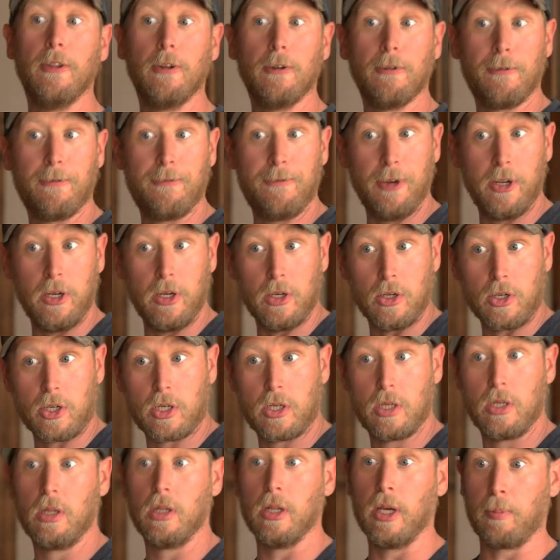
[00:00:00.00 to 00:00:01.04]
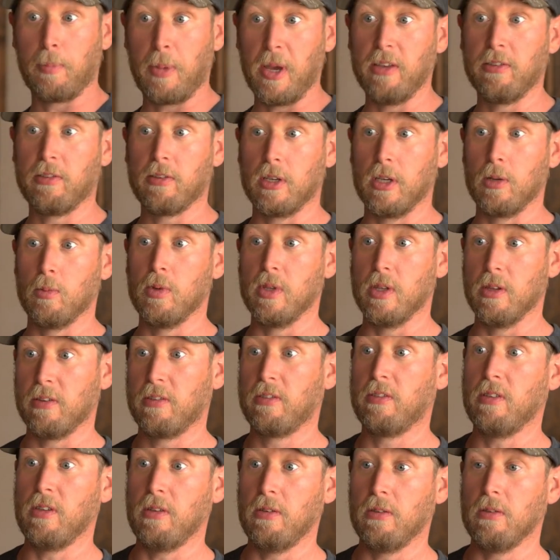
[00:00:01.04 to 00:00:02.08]
they're finished like basically when the
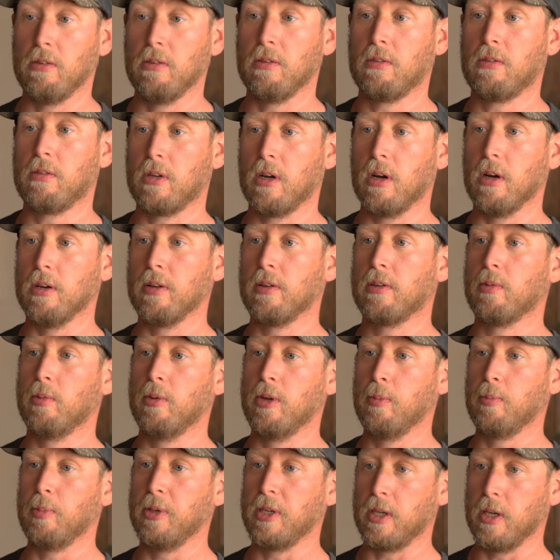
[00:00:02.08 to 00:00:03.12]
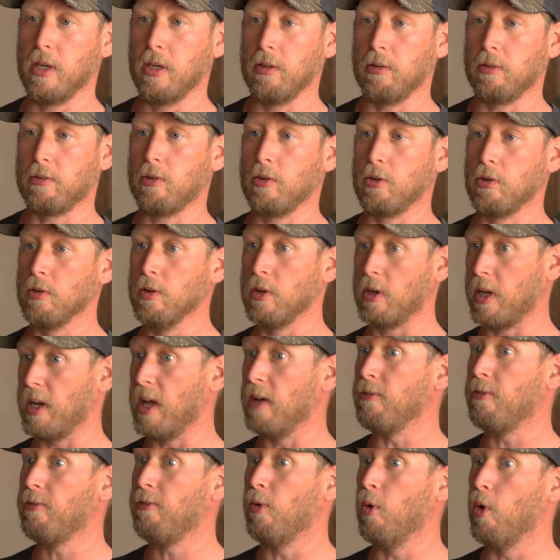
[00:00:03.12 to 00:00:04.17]
season starts, when it begins. So you're looking
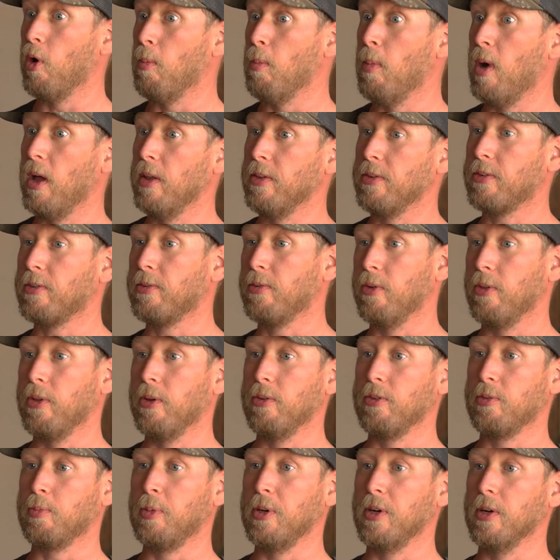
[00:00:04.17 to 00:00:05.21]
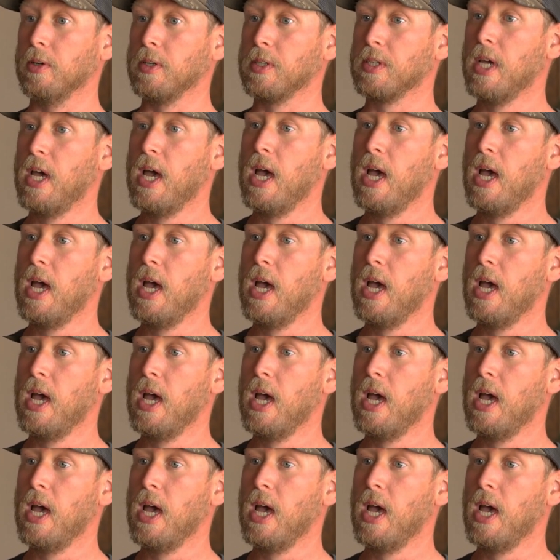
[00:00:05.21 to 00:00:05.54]
at 4 months for those beers.